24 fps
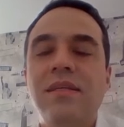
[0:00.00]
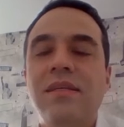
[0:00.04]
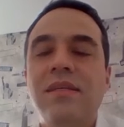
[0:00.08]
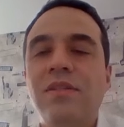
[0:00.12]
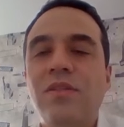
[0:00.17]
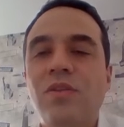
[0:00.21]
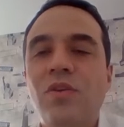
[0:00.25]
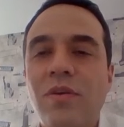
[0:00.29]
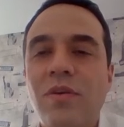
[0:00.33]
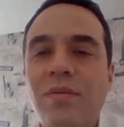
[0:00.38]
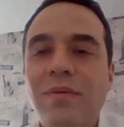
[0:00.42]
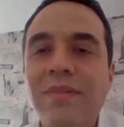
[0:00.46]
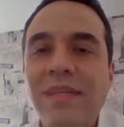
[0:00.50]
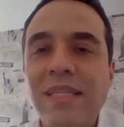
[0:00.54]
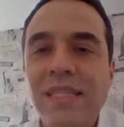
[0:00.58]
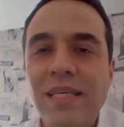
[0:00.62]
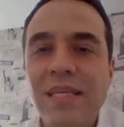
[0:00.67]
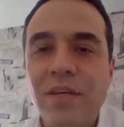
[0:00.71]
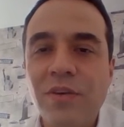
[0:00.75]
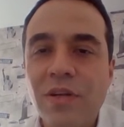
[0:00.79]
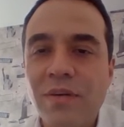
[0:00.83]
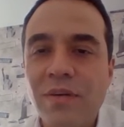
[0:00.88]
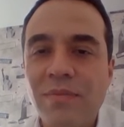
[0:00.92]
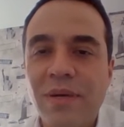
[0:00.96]
then
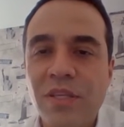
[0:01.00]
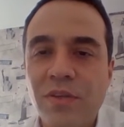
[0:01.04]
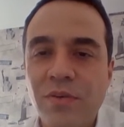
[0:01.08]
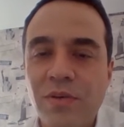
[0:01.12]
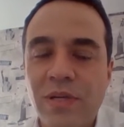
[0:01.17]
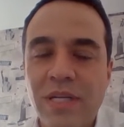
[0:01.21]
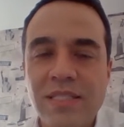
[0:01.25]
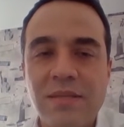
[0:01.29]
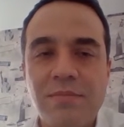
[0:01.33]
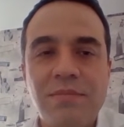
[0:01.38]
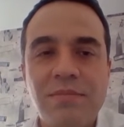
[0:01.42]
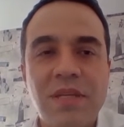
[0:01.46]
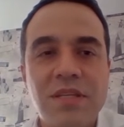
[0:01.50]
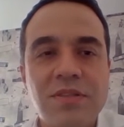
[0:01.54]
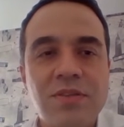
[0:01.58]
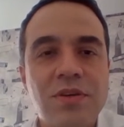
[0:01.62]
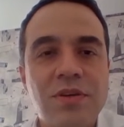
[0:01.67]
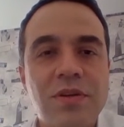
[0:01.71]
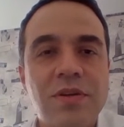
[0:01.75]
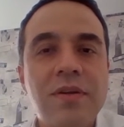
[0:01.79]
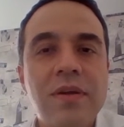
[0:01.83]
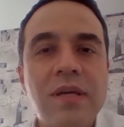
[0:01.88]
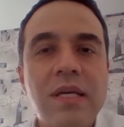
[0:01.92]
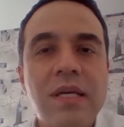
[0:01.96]

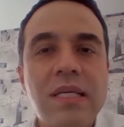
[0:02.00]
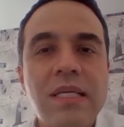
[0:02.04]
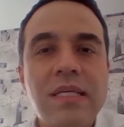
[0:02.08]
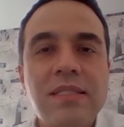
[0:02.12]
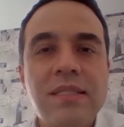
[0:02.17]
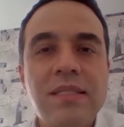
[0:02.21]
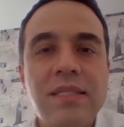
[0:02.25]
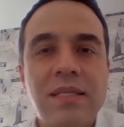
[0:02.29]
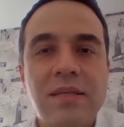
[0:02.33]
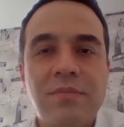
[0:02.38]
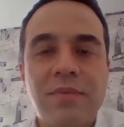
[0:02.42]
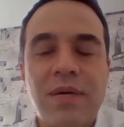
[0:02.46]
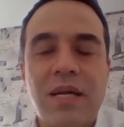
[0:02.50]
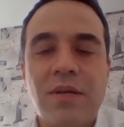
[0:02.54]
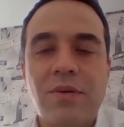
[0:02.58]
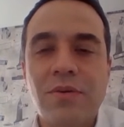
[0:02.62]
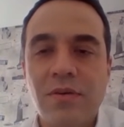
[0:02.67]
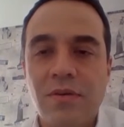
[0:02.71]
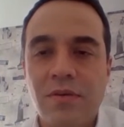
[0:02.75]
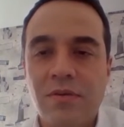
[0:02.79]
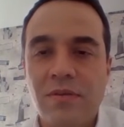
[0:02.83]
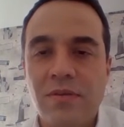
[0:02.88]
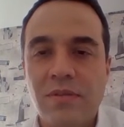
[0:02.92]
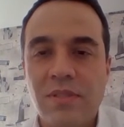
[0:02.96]
that will
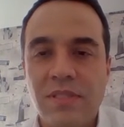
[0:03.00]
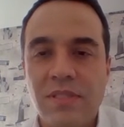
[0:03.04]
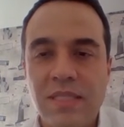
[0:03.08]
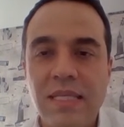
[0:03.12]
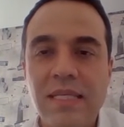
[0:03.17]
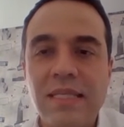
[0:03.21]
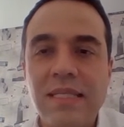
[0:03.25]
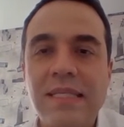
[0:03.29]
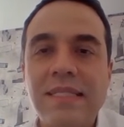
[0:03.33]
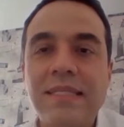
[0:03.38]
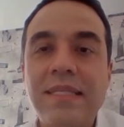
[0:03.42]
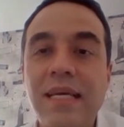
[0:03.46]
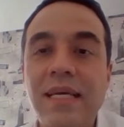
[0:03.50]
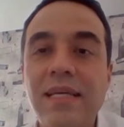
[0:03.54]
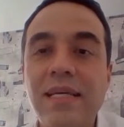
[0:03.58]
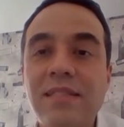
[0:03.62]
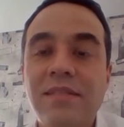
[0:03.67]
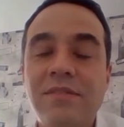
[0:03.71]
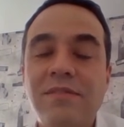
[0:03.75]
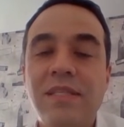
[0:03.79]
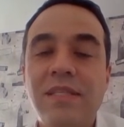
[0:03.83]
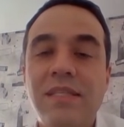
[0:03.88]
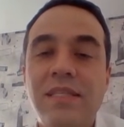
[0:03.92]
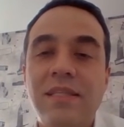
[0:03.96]
enable us to
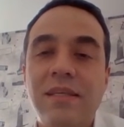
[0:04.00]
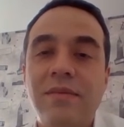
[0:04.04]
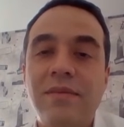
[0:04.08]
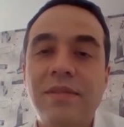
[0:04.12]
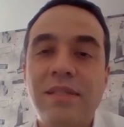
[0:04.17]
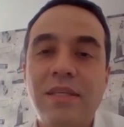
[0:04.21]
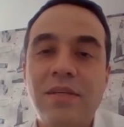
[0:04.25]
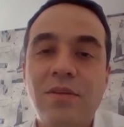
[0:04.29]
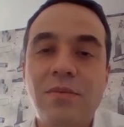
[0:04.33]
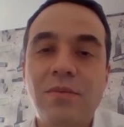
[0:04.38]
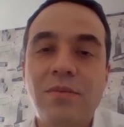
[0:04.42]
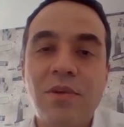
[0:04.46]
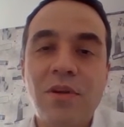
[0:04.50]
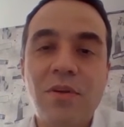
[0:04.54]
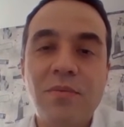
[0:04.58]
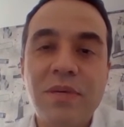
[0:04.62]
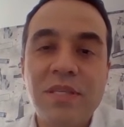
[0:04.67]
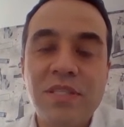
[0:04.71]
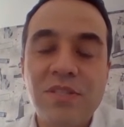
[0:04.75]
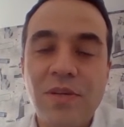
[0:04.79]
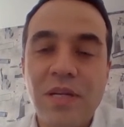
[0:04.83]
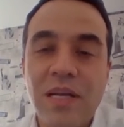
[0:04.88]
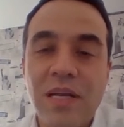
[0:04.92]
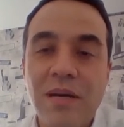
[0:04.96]
bring
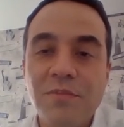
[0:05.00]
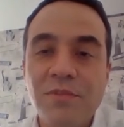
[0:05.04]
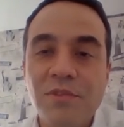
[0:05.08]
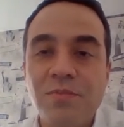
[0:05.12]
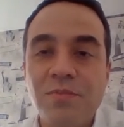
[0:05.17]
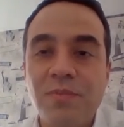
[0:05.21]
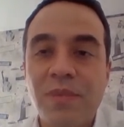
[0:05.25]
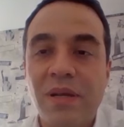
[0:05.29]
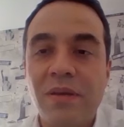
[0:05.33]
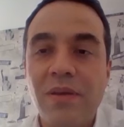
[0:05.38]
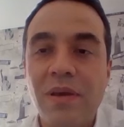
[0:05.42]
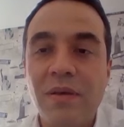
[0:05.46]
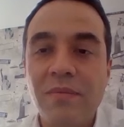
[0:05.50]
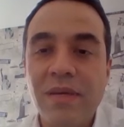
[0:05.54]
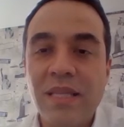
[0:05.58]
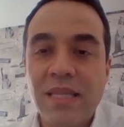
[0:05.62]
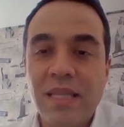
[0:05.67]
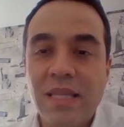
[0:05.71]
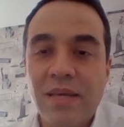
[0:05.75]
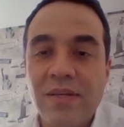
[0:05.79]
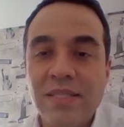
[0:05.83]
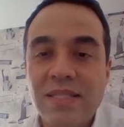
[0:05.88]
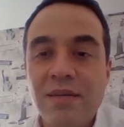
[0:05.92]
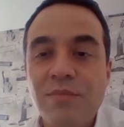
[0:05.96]
the
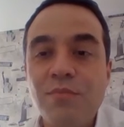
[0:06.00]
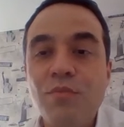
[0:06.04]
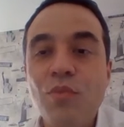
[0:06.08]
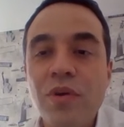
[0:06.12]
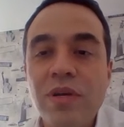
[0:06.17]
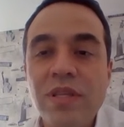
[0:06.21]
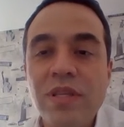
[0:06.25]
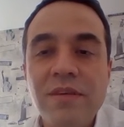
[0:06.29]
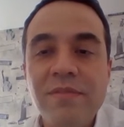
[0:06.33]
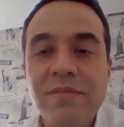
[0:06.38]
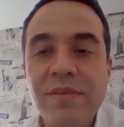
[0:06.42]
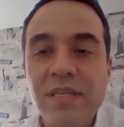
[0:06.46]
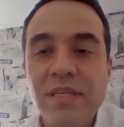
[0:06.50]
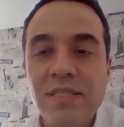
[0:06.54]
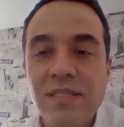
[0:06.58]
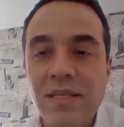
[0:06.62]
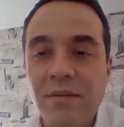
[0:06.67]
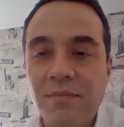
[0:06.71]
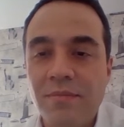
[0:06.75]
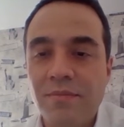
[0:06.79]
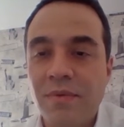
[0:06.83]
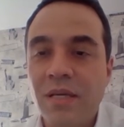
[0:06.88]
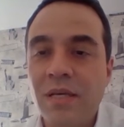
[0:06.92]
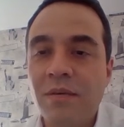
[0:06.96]
energy to the
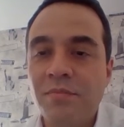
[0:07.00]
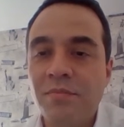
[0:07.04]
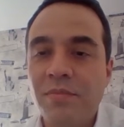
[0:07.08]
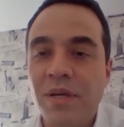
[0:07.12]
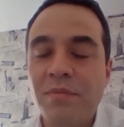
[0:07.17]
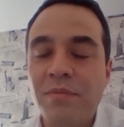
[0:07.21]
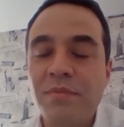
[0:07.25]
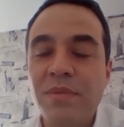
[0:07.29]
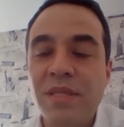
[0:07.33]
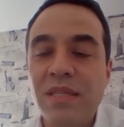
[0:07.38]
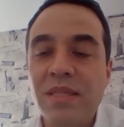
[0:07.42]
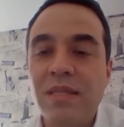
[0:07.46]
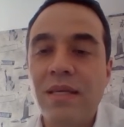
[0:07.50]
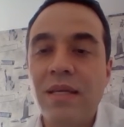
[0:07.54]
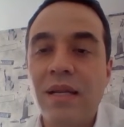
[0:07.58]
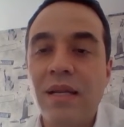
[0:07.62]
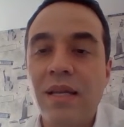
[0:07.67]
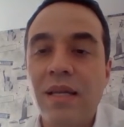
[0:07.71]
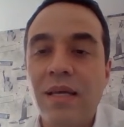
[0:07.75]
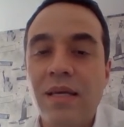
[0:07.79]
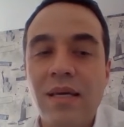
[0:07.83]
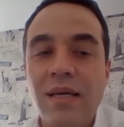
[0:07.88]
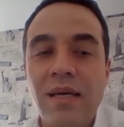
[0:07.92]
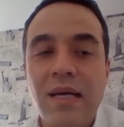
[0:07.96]

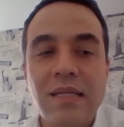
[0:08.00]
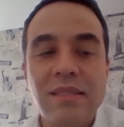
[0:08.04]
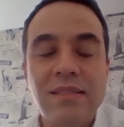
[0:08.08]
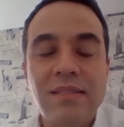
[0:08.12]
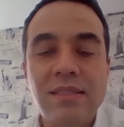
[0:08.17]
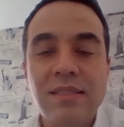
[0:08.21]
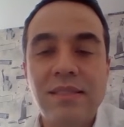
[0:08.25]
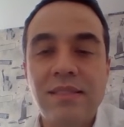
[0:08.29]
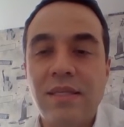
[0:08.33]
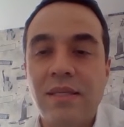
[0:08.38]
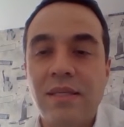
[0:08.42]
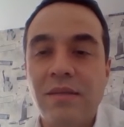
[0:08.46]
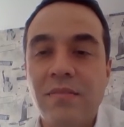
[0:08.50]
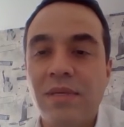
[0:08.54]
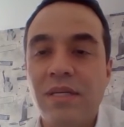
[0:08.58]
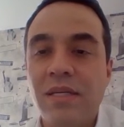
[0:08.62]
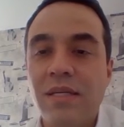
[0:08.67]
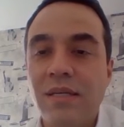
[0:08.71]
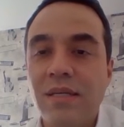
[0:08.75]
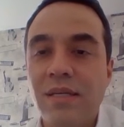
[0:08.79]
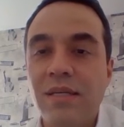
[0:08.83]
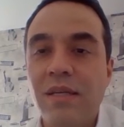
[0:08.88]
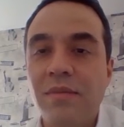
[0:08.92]
interconnected system.